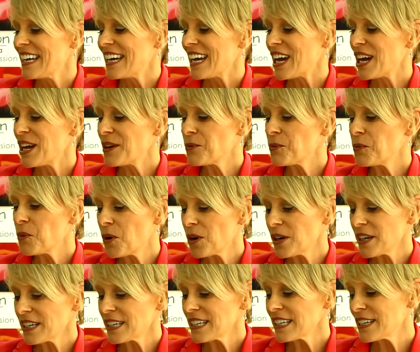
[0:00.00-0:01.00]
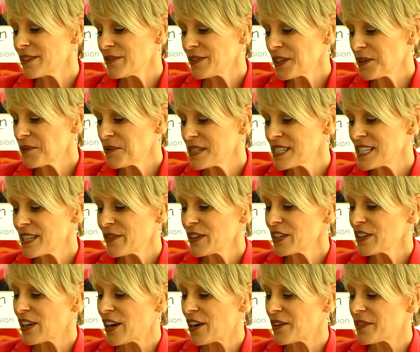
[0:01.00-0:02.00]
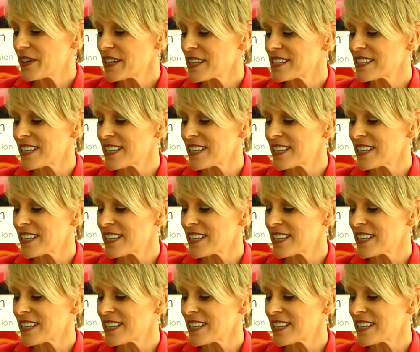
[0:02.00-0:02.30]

And warning, giving and receiving love is